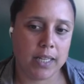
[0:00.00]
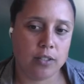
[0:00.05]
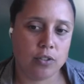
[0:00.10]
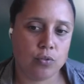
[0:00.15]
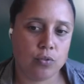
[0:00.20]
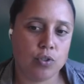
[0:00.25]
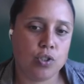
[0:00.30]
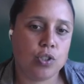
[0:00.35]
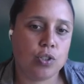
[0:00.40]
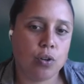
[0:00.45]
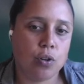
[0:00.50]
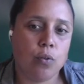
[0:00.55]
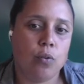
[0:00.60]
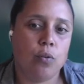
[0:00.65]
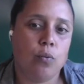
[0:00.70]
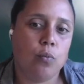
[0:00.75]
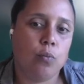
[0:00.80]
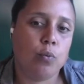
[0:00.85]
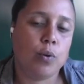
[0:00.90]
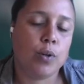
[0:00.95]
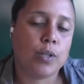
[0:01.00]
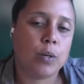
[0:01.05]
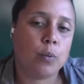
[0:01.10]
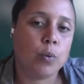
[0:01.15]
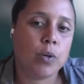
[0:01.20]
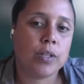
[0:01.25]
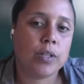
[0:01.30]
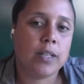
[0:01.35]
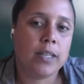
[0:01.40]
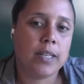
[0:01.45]
made to show
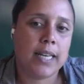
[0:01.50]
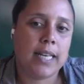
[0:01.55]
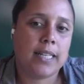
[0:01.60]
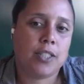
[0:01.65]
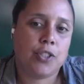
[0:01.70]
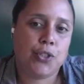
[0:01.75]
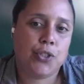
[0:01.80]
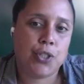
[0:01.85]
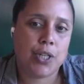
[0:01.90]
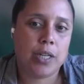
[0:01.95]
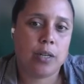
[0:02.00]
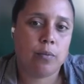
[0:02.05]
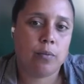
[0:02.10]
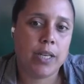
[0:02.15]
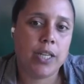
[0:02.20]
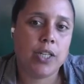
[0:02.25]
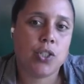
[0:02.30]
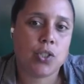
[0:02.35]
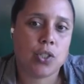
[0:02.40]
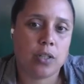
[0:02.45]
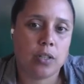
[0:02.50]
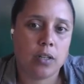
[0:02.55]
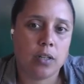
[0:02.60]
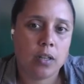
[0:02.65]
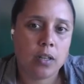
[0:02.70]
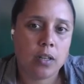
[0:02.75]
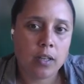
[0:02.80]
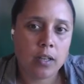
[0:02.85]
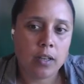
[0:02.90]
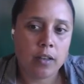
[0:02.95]
what a next generation
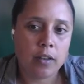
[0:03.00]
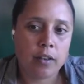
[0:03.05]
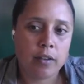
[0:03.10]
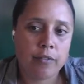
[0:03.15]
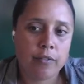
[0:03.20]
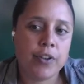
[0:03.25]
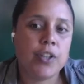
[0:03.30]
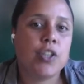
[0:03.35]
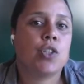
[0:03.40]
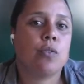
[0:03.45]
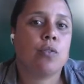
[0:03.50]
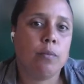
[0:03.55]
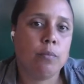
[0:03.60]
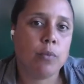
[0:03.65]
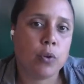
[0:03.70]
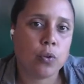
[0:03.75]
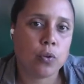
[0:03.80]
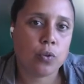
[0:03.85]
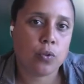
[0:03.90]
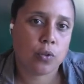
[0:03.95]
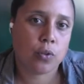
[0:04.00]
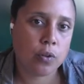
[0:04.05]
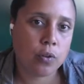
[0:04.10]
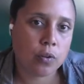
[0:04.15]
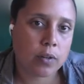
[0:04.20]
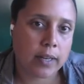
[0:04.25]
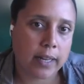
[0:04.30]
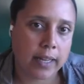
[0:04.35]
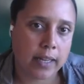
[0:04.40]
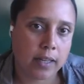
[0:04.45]
fishery model could
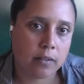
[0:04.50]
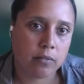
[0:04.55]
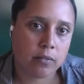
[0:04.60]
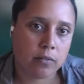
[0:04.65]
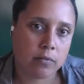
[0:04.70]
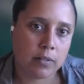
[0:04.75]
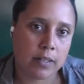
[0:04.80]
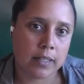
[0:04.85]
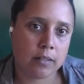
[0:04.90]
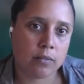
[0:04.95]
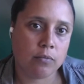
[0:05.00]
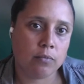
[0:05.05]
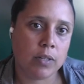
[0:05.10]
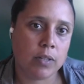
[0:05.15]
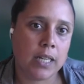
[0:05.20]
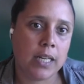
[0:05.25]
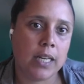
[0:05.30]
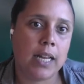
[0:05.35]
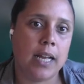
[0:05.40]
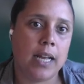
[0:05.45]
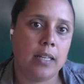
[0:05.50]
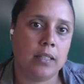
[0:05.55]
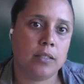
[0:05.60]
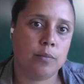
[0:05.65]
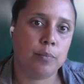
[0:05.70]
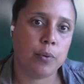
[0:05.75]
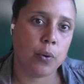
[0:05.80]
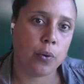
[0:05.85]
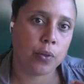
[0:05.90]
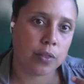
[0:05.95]
look like, that really
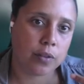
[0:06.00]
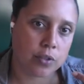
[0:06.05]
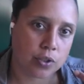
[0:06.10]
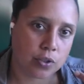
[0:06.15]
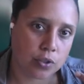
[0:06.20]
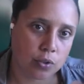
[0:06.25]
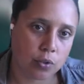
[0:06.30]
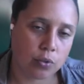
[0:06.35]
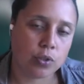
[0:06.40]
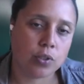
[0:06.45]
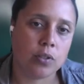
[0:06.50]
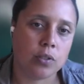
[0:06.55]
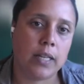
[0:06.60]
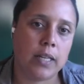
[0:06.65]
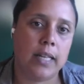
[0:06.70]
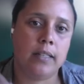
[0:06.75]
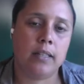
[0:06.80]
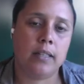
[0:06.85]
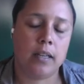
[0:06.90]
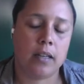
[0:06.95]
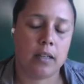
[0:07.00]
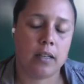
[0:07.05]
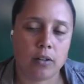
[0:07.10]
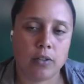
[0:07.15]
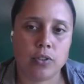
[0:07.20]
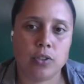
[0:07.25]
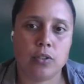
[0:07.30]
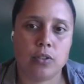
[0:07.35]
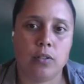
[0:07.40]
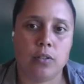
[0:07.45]
has both the social and the
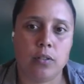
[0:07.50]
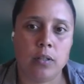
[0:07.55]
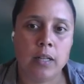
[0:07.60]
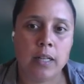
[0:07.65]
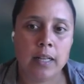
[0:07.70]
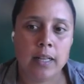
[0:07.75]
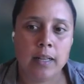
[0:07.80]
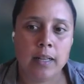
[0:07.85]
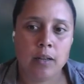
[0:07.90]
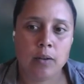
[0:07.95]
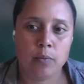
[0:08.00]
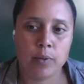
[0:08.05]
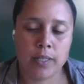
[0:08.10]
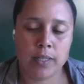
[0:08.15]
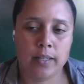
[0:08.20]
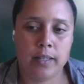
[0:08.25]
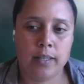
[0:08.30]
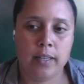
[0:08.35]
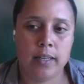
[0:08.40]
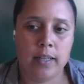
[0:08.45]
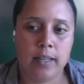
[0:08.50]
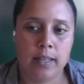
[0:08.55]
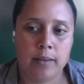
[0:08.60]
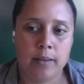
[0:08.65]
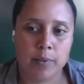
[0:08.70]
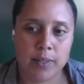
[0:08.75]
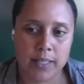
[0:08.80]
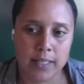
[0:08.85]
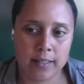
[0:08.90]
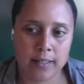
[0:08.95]
ecological with
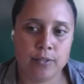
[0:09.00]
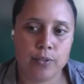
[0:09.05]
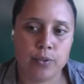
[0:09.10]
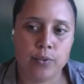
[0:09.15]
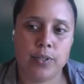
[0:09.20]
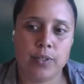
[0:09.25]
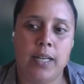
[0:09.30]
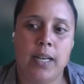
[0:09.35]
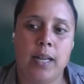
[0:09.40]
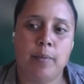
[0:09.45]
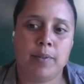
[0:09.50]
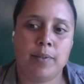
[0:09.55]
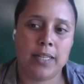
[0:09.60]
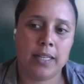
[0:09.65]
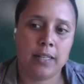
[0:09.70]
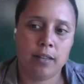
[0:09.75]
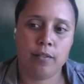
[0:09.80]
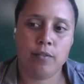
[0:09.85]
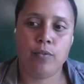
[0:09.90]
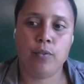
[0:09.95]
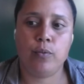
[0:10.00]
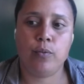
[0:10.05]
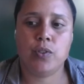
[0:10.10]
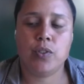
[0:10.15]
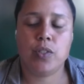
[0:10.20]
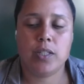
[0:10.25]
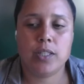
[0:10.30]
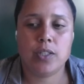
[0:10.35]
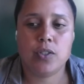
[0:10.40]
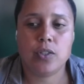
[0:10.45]
internal dynamics and
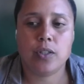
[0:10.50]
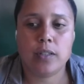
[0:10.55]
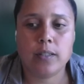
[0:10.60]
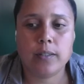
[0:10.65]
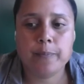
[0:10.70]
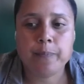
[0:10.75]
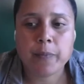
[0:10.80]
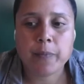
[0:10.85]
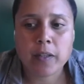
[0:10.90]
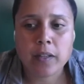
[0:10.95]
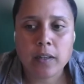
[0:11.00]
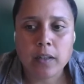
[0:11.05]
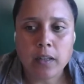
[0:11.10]
influencing each other.